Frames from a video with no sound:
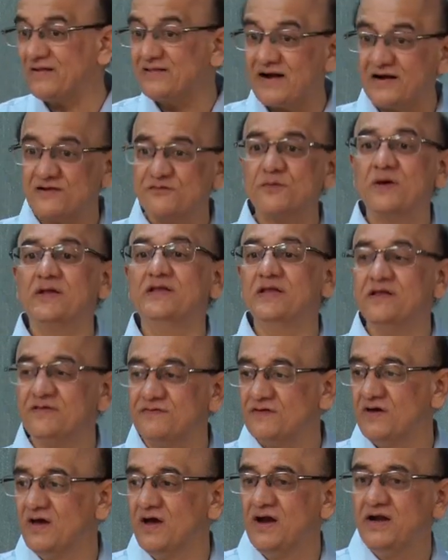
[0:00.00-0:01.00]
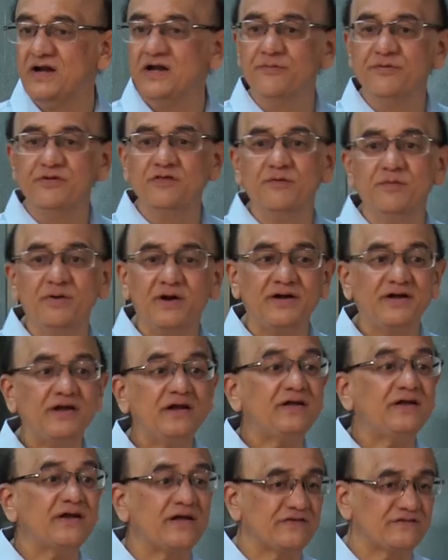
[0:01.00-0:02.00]
That is why these divisibility
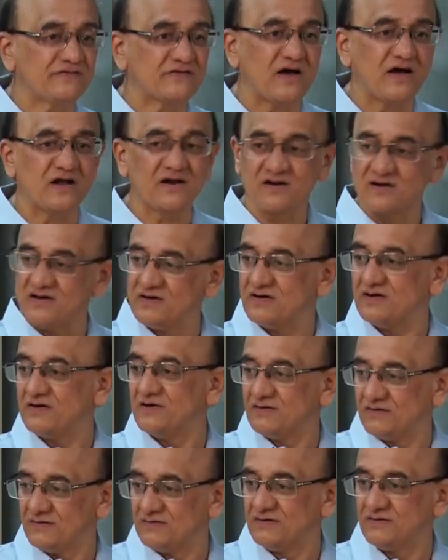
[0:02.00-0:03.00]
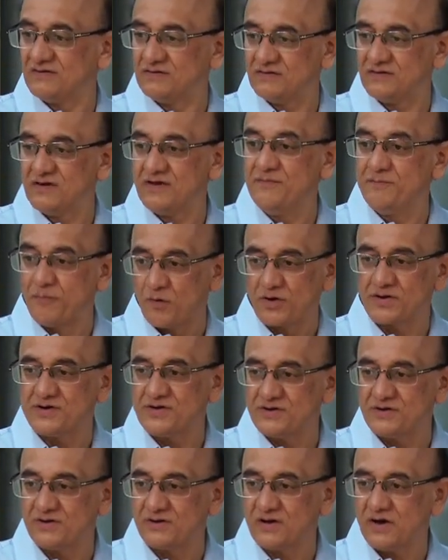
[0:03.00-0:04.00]
tests are uh, uh,
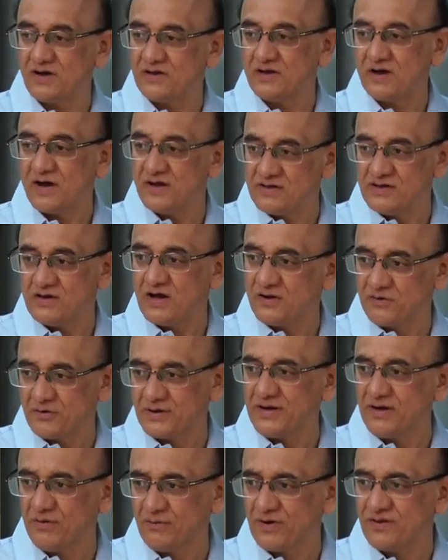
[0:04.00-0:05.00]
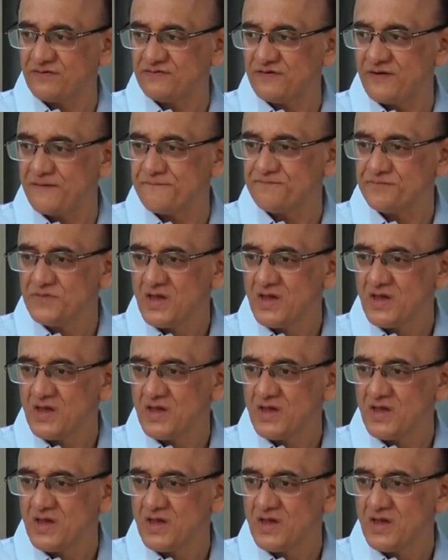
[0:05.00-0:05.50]
important. Are you getting what I say?